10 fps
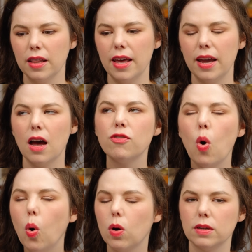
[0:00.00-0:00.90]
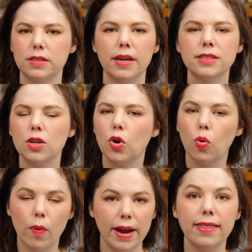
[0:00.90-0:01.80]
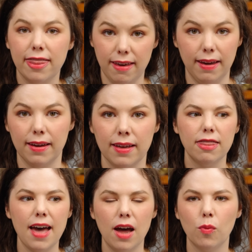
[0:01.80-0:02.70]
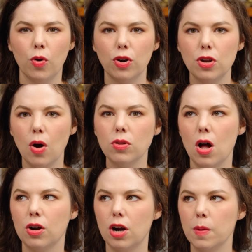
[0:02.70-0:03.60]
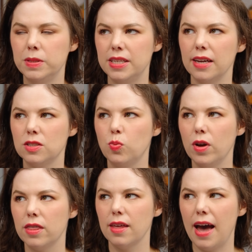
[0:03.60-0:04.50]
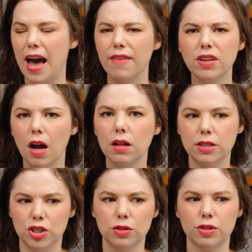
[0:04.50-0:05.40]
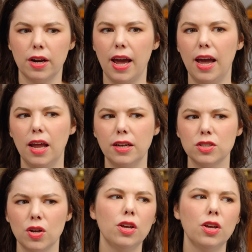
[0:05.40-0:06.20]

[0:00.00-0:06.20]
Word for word: Like, of course, it's a great thing that we're no longer obsessed with having ugly children and,